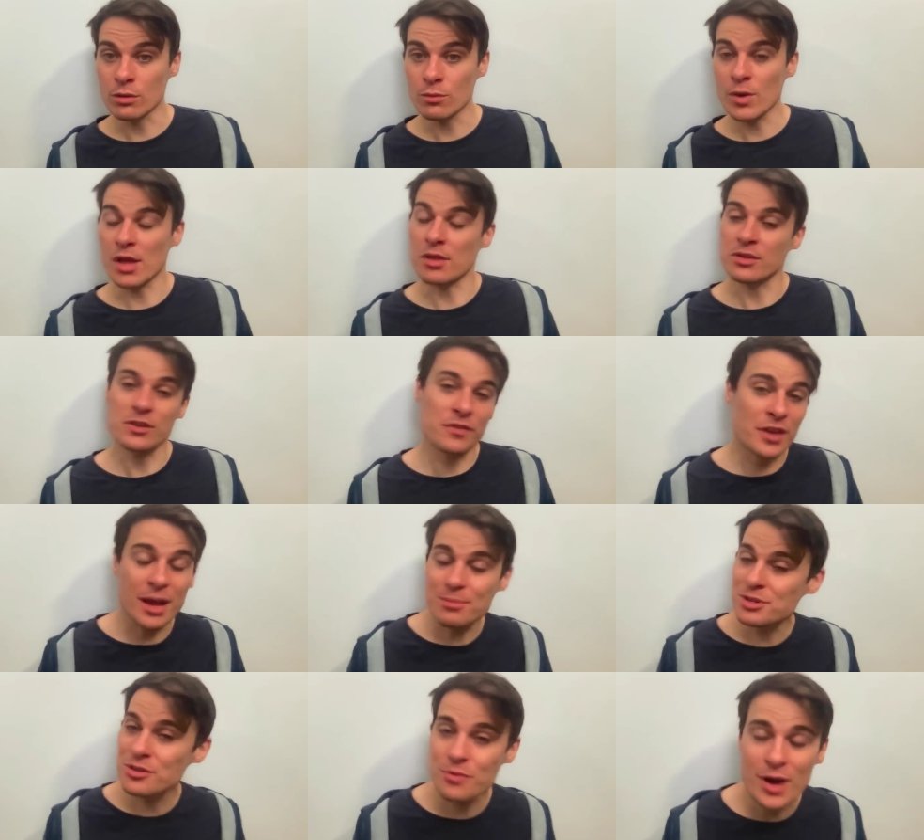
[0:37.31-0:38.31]
Well, you've
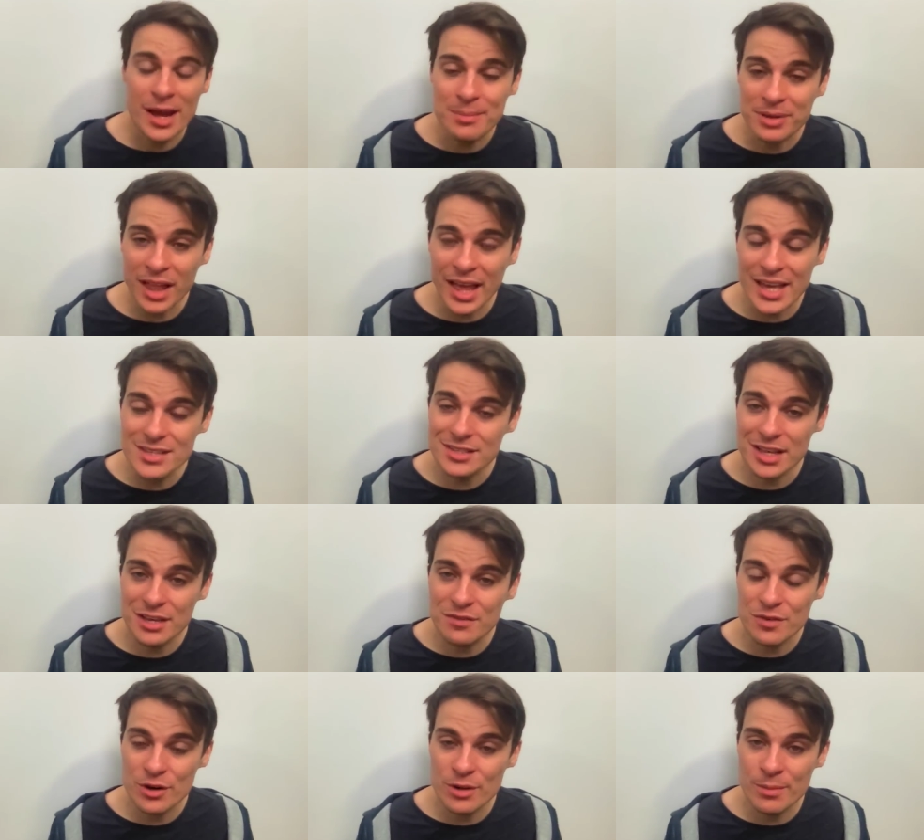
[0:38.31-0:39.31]
come to the right place. Thank
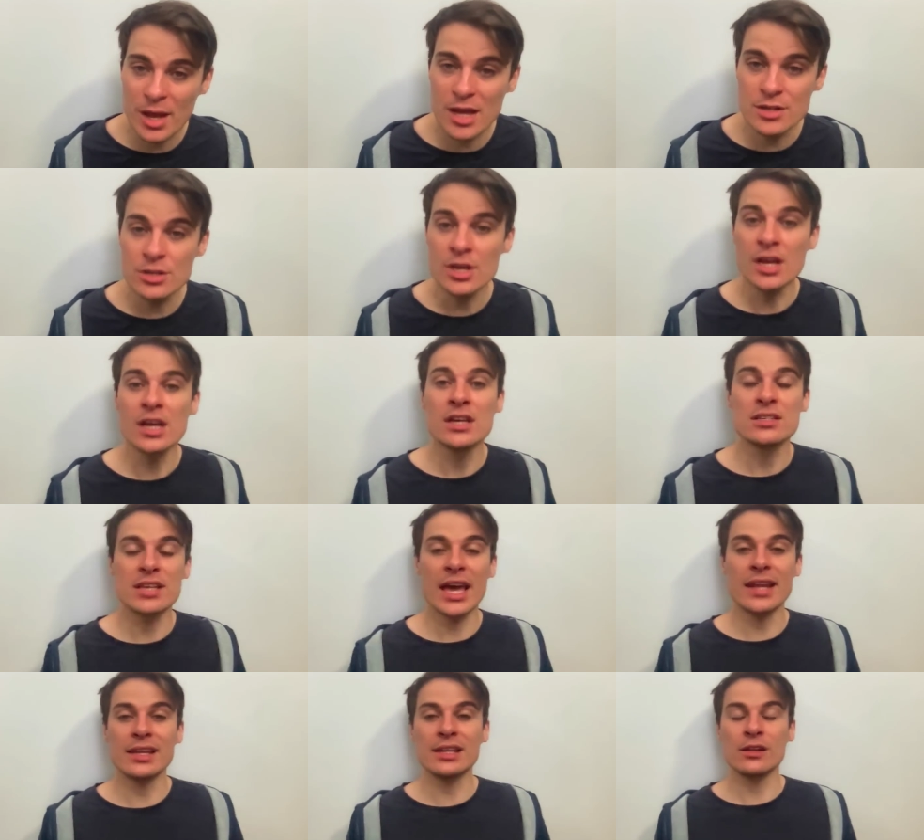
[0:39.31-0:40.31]
you very much,
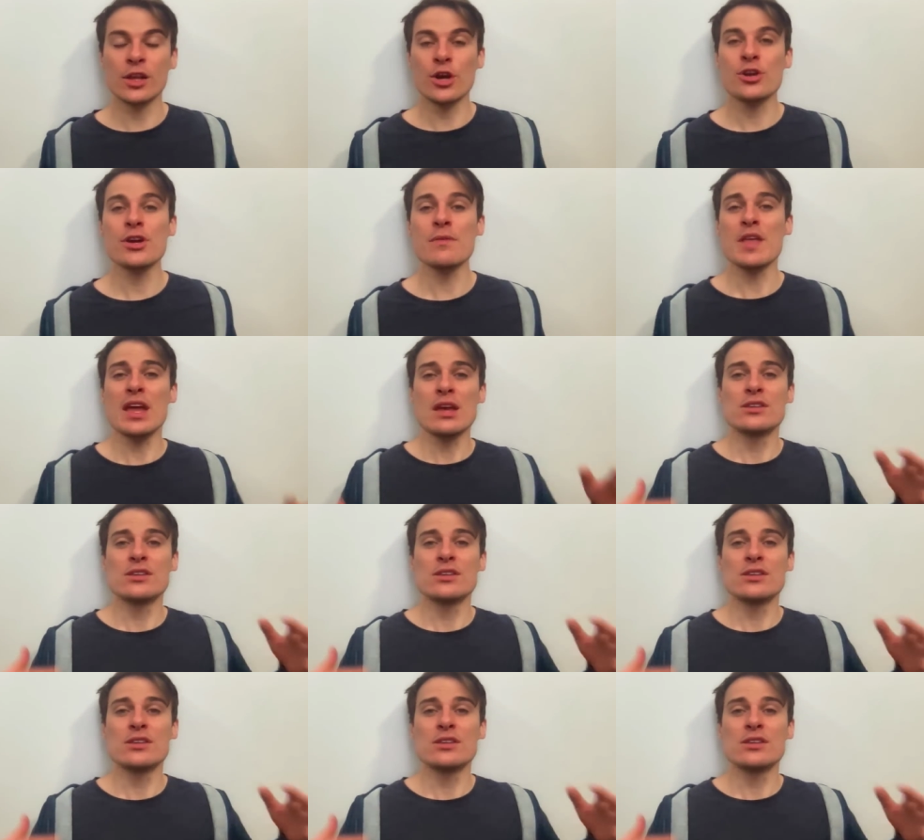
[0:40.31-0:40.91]
sad little loner.